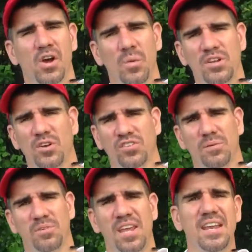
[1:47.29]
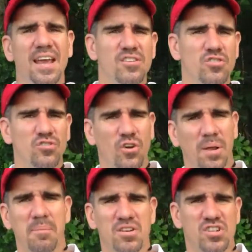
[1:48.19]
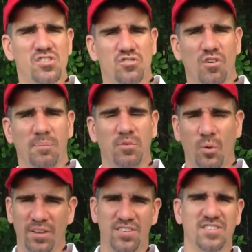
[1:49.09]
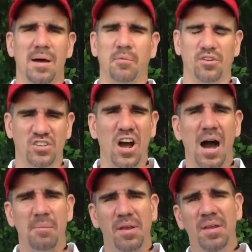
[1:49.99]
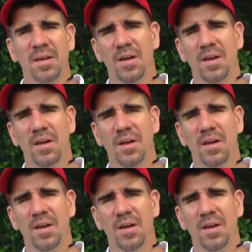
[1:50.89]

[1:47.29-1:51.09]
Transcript: we took some teenagers on a missions trip. During the summer, it's common